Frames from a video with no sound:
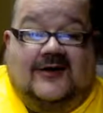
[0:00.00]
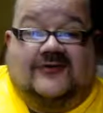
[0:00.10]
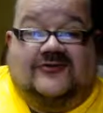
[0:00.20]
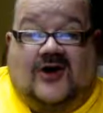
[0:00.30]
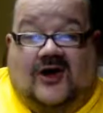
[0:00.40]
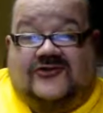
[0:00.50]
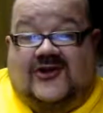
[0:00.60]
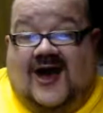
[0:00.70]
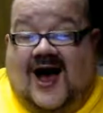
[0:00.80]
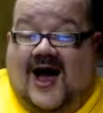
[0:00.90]

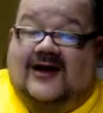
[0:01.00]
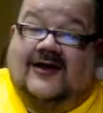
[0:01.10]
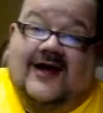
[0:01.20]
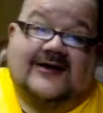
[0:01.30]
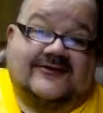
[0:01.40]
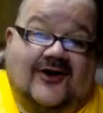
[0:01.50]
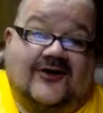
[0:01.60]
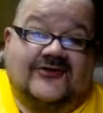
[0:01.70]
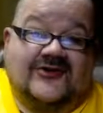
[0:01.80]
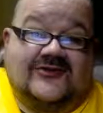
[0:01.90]
Tulsa, I like
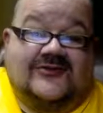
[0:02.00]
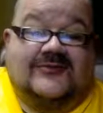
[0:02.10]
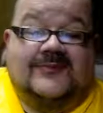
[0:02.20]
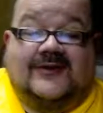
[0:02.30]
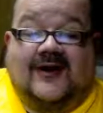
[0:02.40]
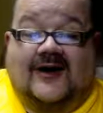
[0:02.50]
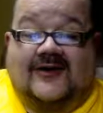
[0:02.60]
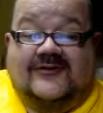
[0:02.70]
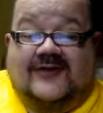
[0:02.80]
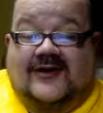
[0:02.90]
Tulsa's
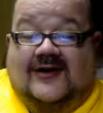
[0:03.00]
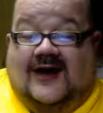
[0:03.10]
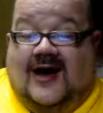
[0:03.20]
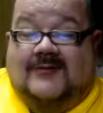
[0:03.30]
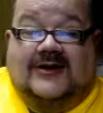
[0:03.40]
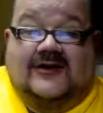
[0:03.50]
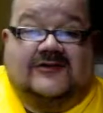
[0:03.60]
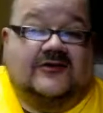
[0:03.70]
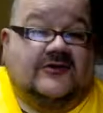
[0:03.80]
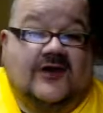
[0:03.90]
because, it's
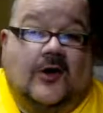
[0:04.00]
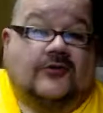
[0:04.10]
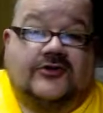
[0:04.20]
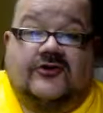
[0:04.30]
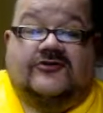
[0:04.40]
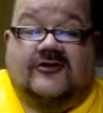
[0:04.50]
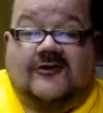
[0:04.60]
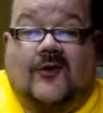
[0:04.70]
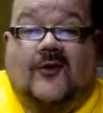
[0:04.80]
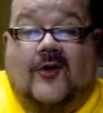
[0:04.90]
the old
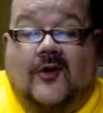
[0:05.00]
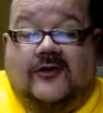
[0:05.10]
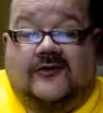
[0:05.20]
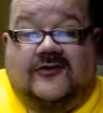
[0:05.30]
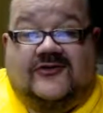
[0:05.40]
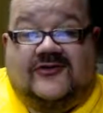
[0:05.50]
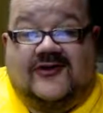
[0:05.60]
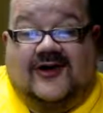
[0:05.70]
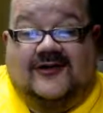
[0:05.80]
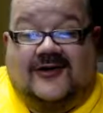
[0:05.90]
Houston Oilers
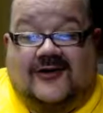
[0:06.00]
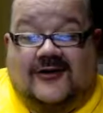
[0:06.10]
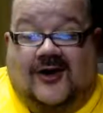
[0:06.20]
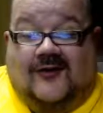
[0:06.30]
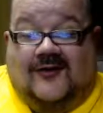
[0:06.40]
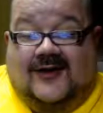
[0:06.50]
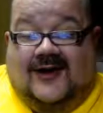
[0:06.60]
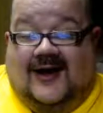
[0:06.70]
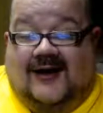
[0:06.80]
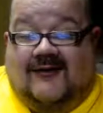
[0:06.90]
logo,
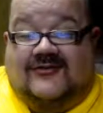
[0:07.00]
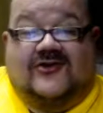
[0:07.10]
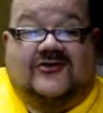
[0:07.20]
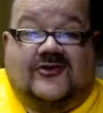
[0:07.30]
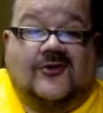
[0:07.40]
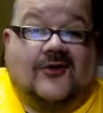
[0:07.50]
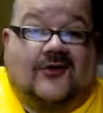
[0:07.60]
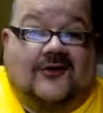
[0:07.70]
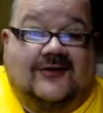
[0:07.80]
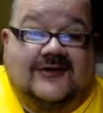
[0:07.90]
which is
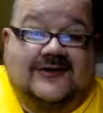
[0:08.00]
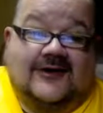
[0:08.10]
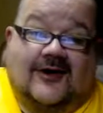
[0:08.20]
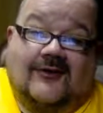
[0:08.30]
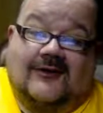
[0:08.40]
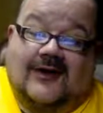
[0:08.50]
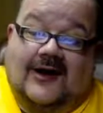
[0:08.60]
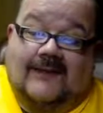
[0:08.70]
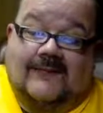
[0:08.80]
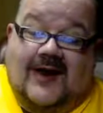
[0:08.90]
cool.
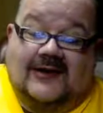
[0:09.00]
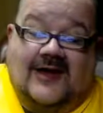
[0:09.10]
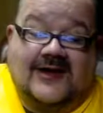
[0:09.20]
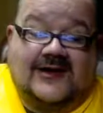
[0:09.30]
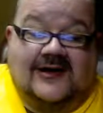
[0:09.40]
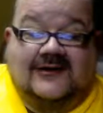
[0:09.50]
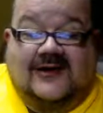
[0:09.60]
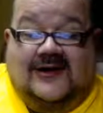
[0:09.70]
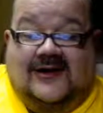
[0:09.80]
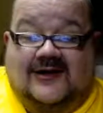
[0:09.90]
I like it.
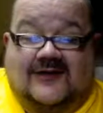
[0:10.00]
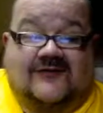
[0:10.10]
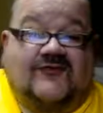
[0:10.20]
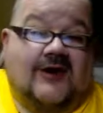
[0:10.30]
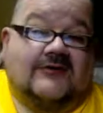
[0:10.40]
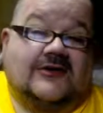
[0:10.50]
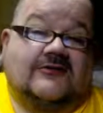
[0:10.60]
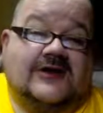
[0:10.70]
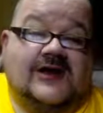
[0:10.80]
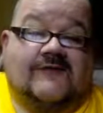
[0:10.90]
It is fairly
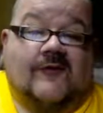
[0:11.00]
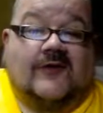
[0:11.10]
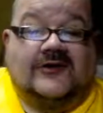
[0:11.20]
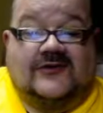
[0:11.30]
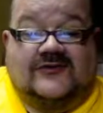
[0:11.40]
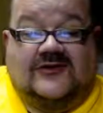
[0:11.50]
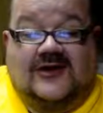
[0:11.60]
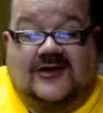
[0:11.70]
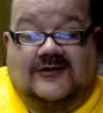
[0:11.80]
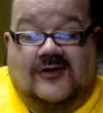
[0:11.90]
unique for what you see
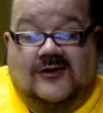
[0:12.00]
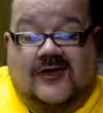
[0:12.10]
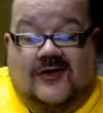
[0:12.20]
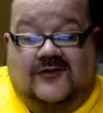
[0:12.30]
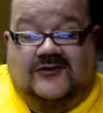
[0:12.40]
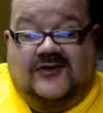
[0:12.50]
in logos,